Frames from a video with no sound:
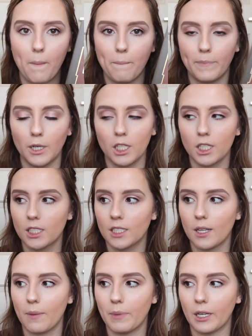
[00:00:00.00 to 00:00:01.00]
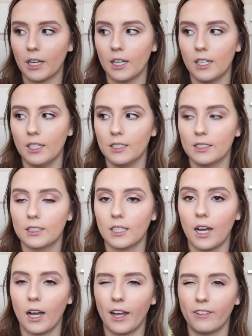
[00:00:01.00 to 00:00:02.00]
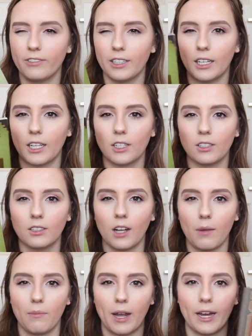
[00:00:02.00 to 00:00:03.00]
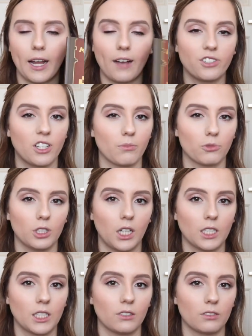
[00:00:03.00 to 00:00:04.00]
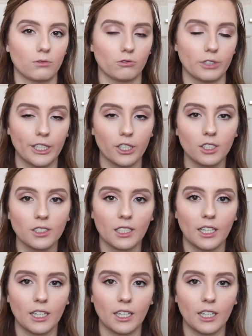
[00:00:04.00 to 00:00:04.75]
books because I feel like I might have some reluctant readers,